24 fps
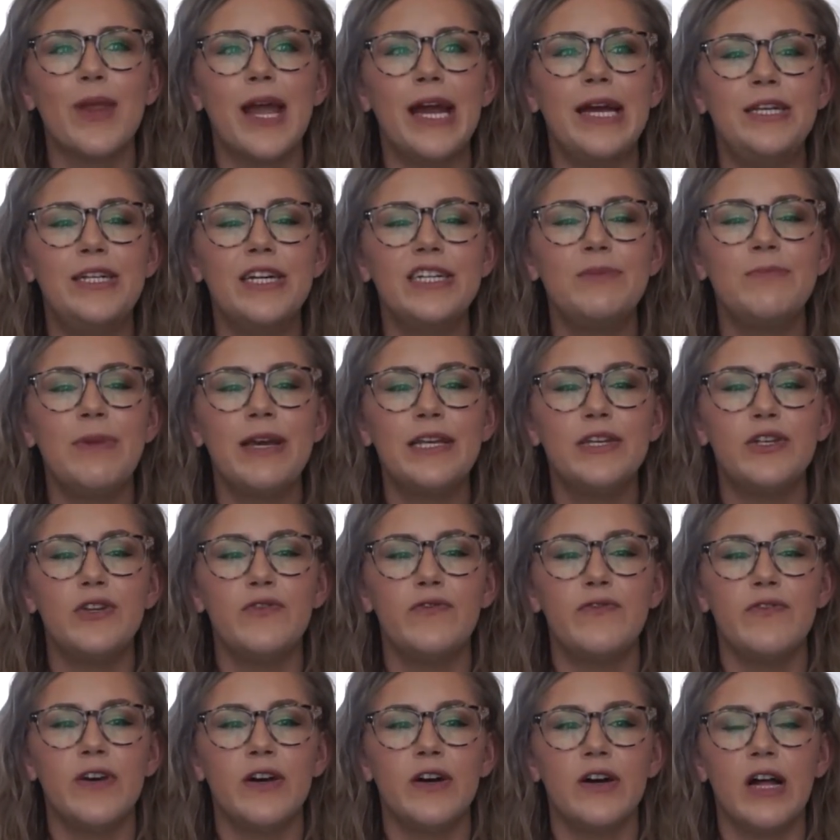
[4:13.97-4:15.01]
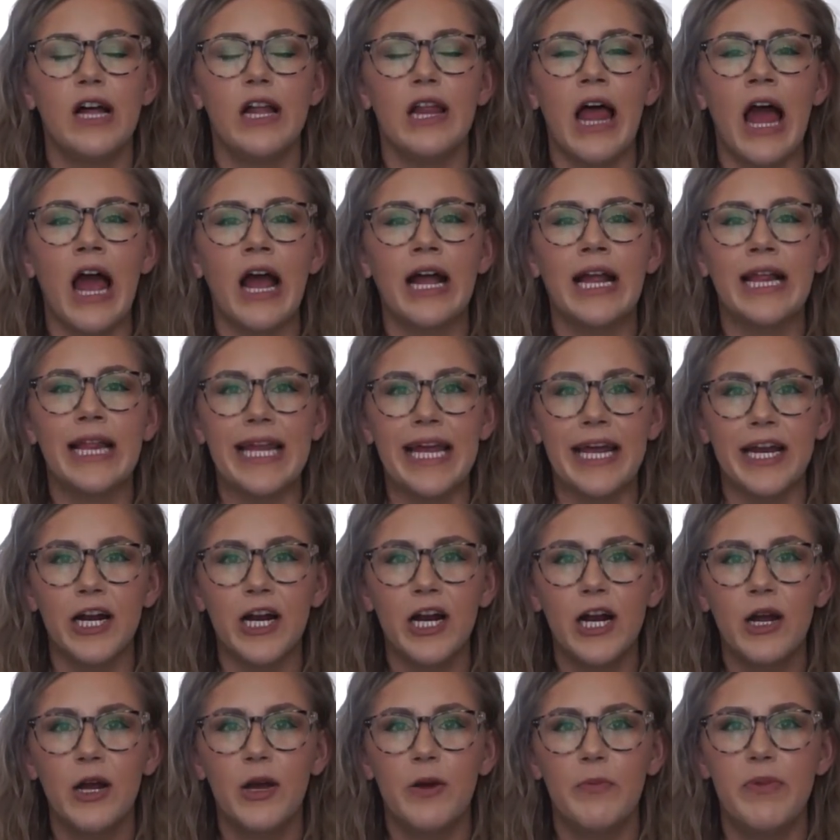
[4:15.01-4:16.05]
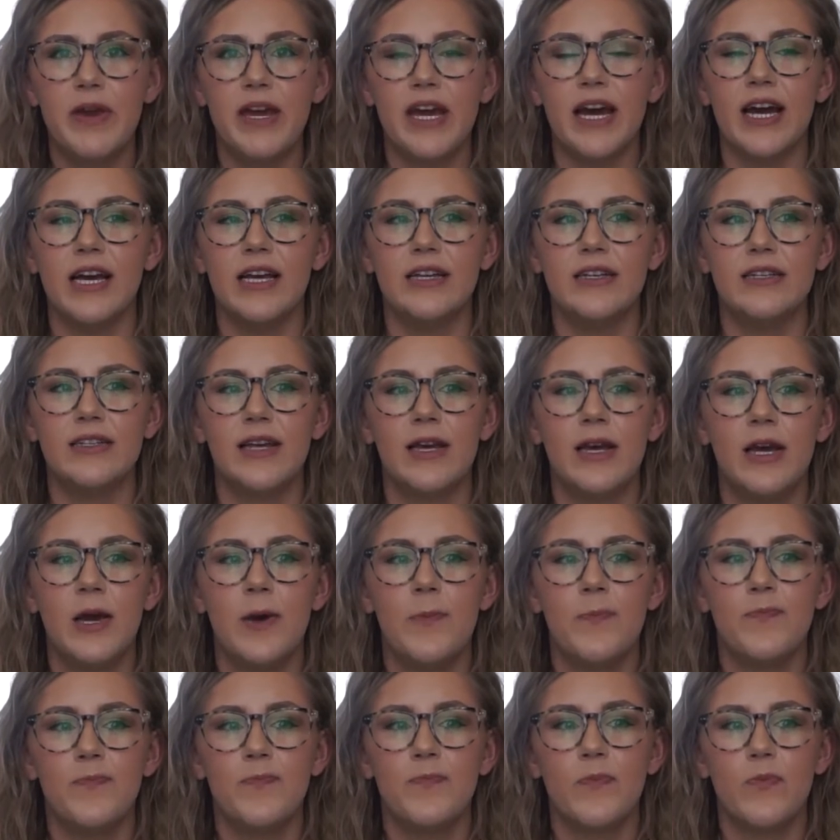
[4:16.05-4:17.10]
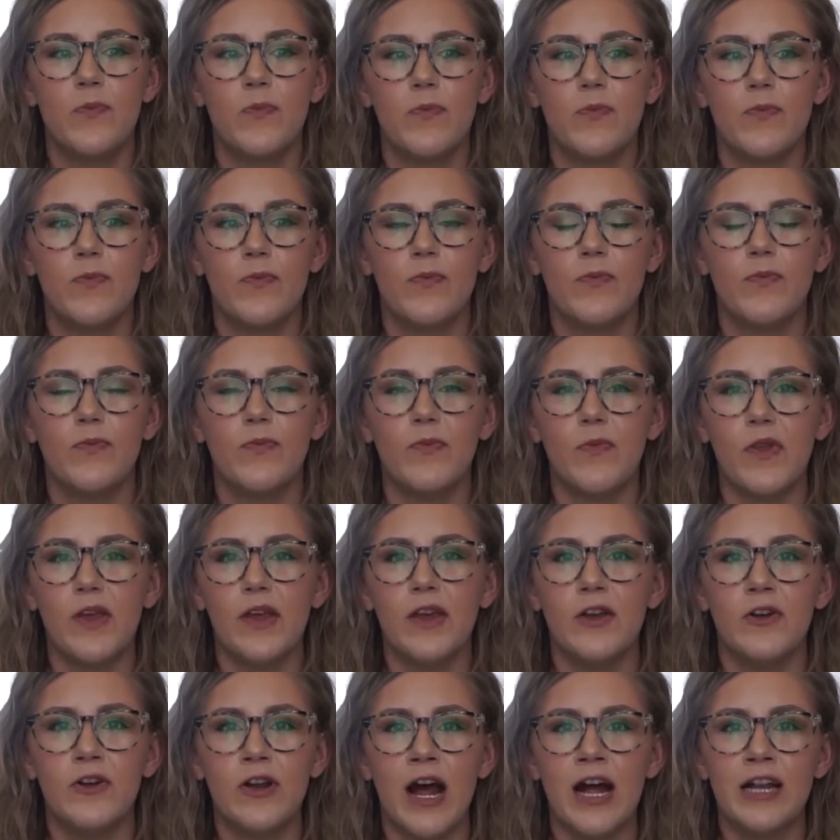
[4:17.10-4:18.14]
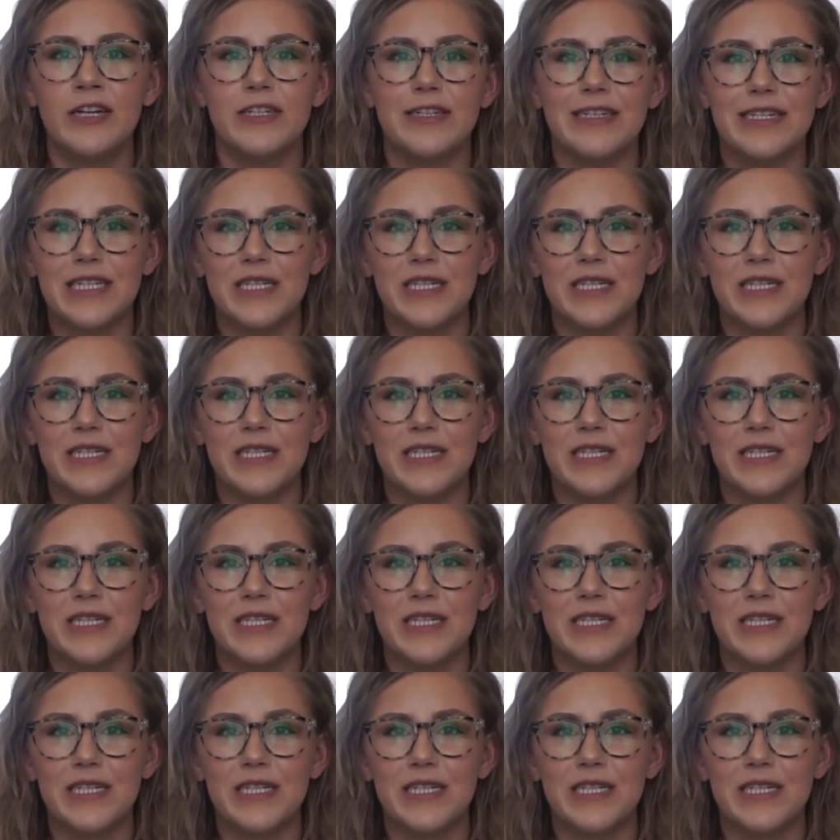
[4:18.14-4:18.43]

it just makes you feel a lot cleaner because you're not just